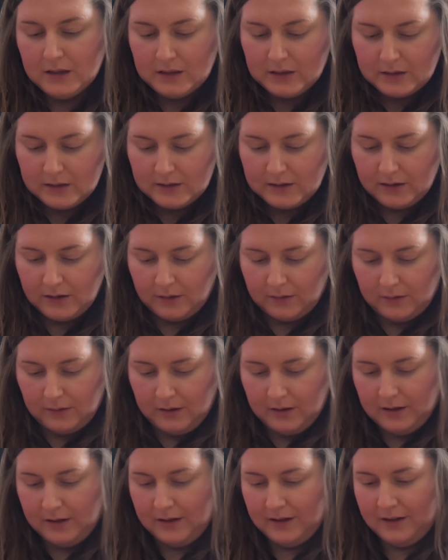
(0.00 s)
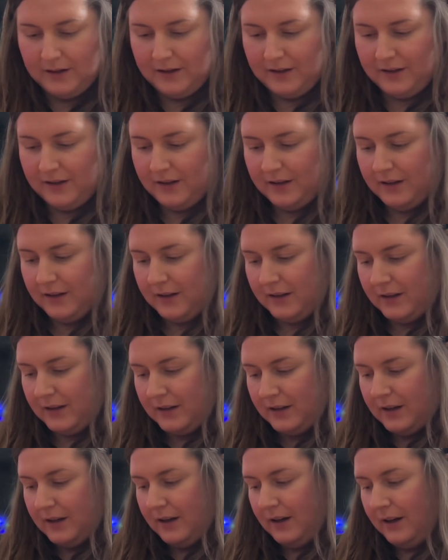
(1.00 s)
So,
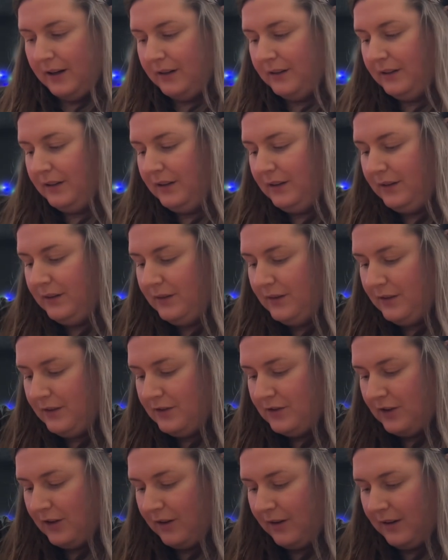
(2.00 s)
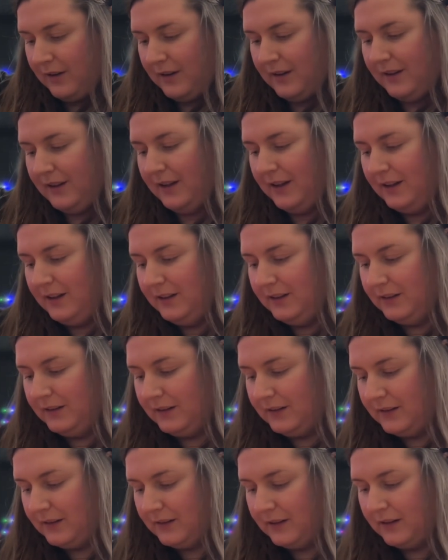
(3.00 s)
I'm gonna do the chocolate.
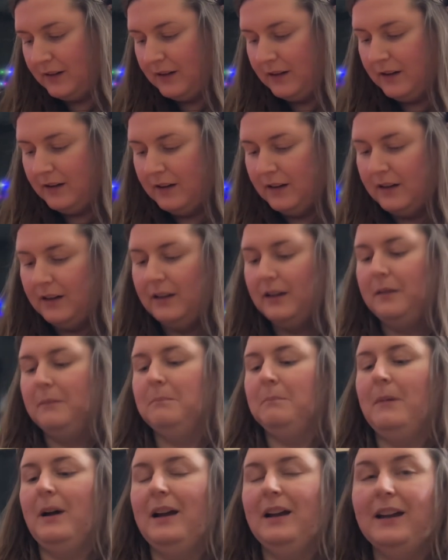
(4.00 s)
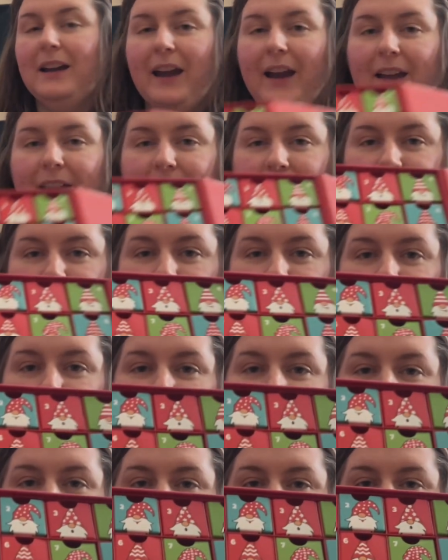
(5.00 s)
My calendar
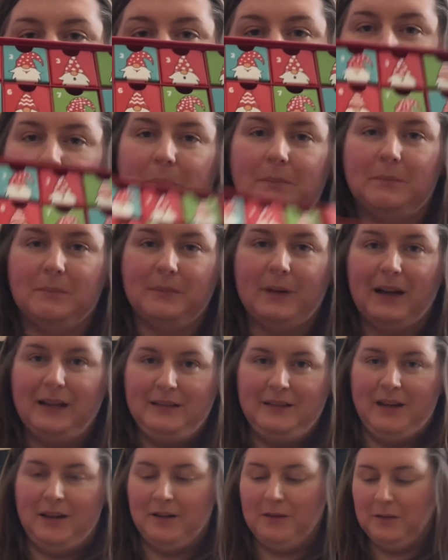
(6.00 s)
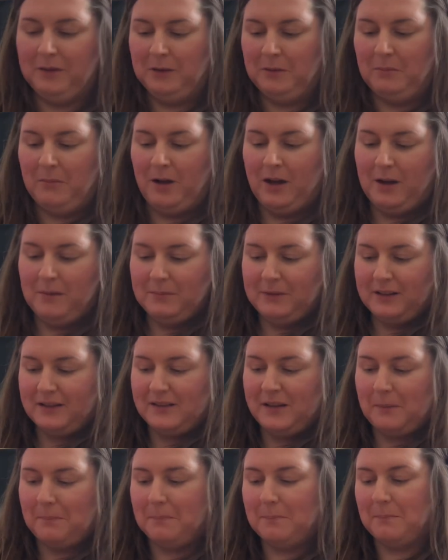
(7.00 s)
is identical to mom's,
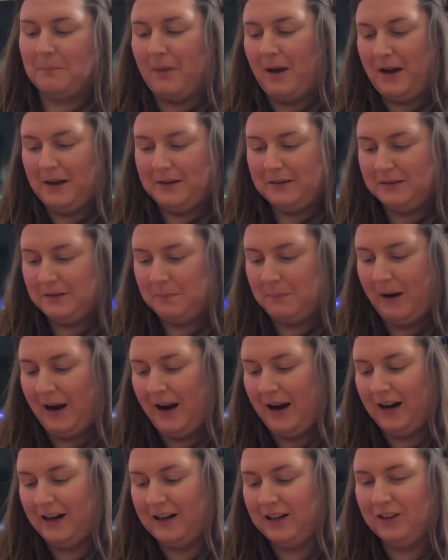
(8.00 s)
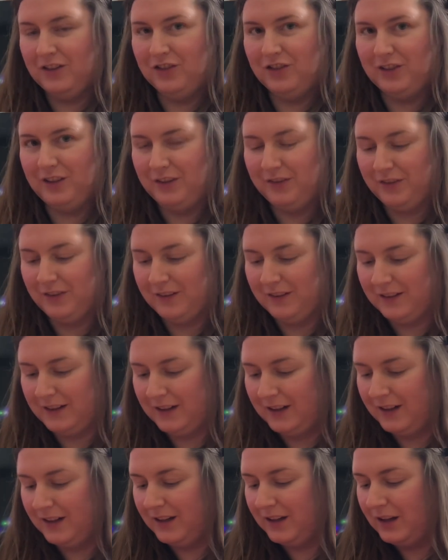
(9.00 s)
except mine's packaged
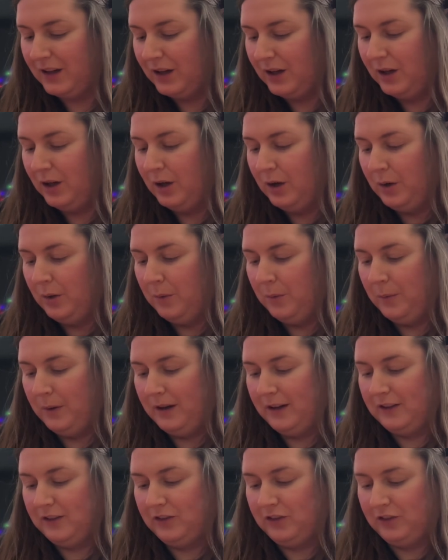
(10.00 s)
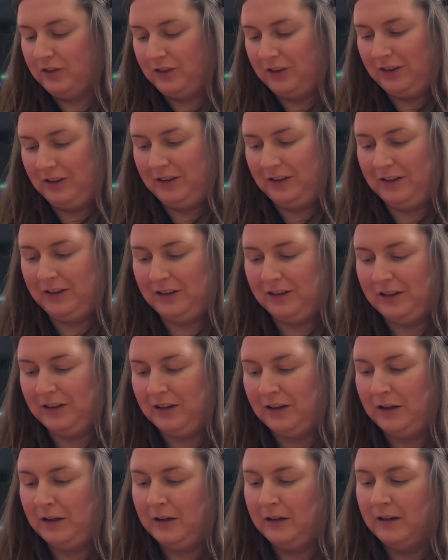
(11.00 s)
differently, which
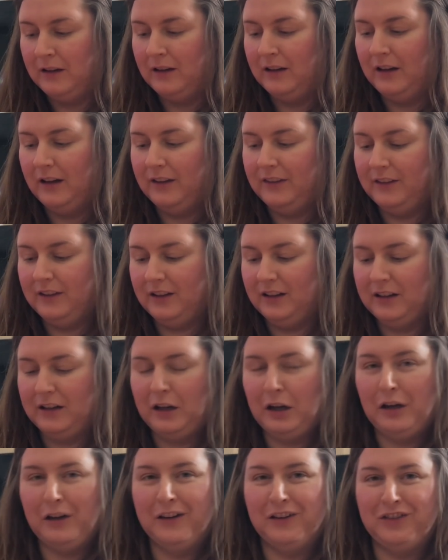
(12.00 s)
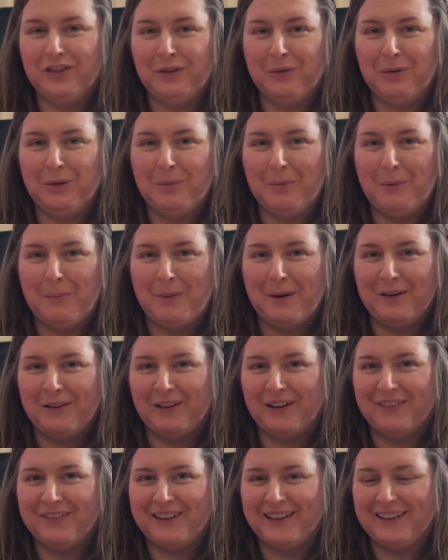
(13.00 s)
I think she would have been better
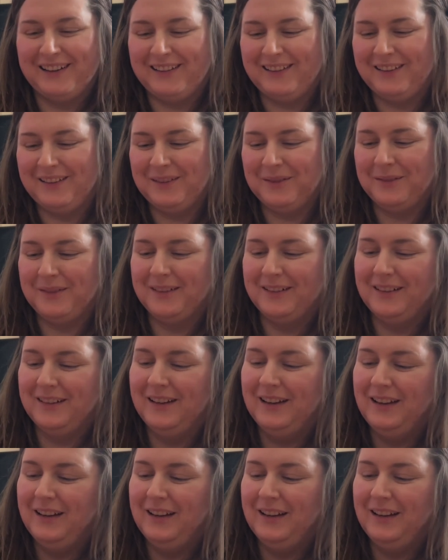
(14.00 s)
off getting this one.